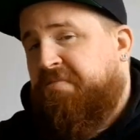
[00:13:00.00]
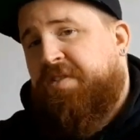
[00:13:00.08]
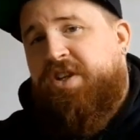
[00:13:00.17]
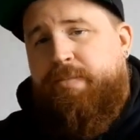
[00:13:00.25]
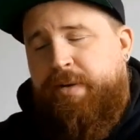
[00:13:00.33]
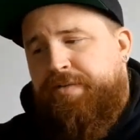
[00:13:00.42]

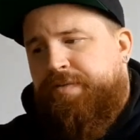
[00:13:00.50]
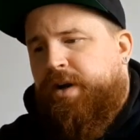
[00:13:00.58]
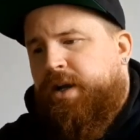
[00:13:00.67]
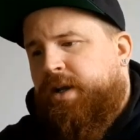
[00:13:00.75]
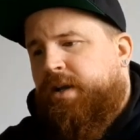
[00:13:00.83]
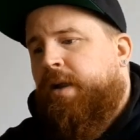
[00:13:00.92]
Could be
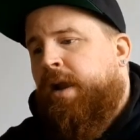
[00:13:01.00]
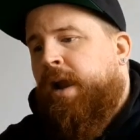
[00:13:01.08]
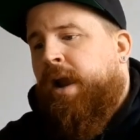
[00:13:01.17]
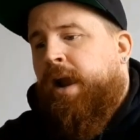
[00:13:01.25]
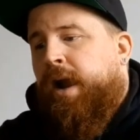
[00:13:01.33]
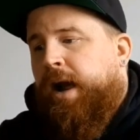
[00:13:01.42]
fun.
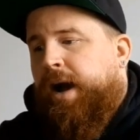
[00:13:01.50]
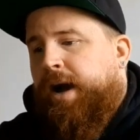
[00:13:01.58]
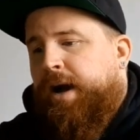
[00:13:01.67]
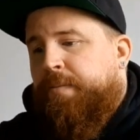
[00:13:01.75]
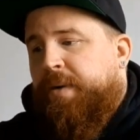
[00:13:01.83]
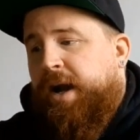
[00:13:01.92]

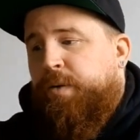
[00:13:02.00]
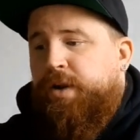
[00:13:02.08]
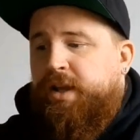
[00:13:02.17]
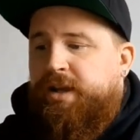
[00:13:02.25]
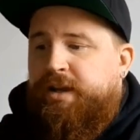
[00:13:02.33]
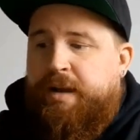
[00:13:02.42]

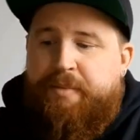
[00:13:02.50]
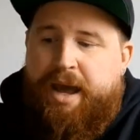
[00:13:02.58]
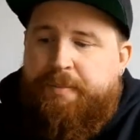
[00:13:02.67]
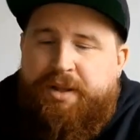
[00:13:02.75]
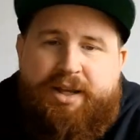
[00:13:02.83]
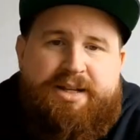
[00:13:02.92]
I'm
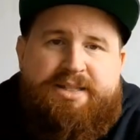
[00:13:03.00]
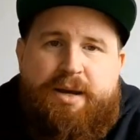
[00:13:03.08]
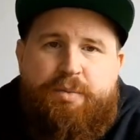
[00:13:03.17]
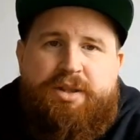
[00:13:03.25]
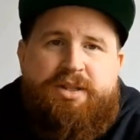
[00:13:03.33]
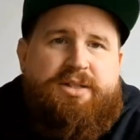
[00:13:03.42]
happy, like I
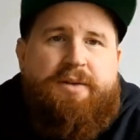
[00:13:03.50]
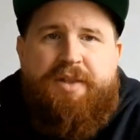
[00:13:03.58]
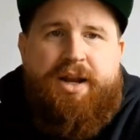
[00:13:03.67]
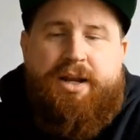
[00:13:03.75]
said, with the stuff that I